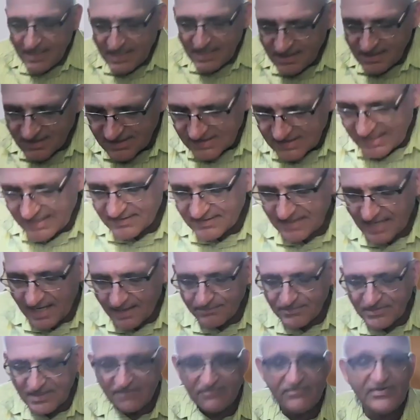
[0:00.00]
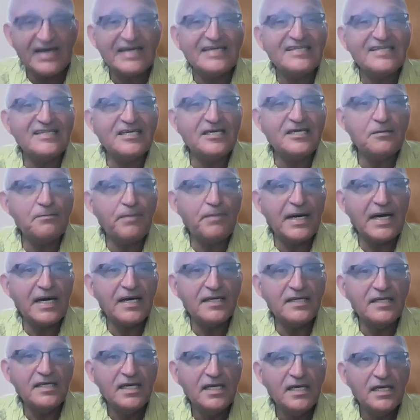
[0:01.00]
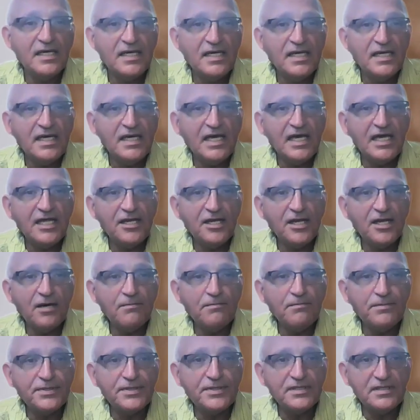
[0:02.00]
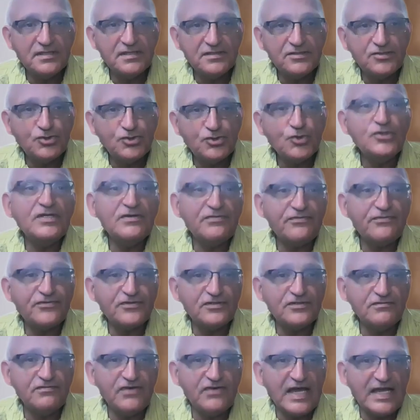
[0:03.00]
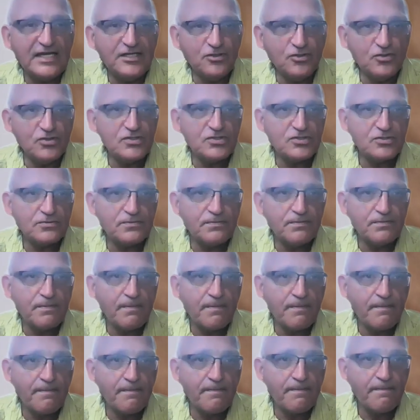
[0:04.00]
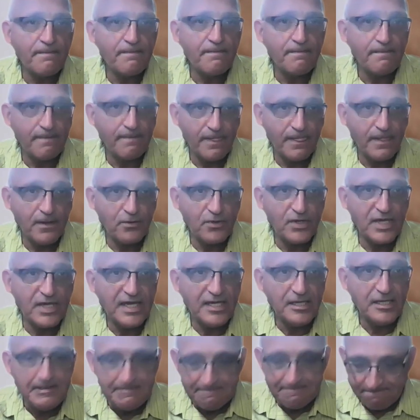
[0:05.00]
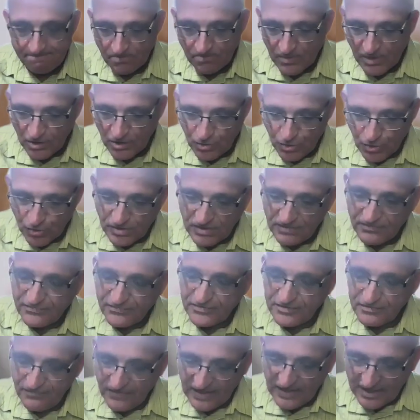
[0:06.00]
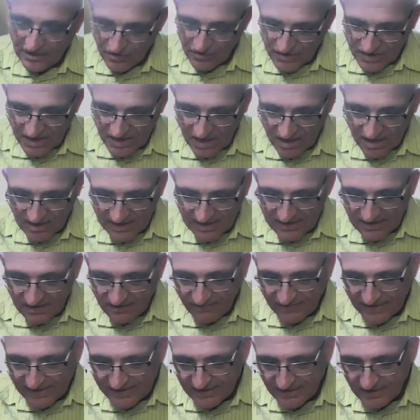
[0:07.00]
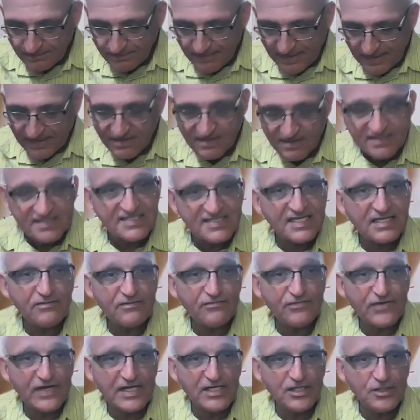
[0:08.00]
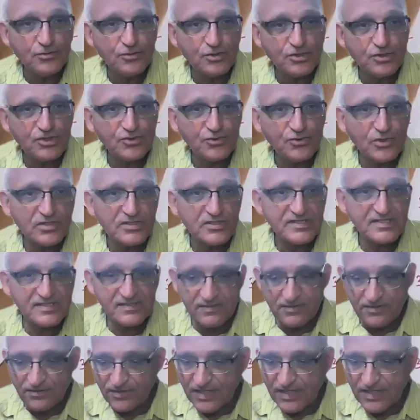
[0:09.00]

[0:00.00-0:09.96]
means that I'm dividing by a number, two different values. Okay, two different values. Here I divided by the same value, which was the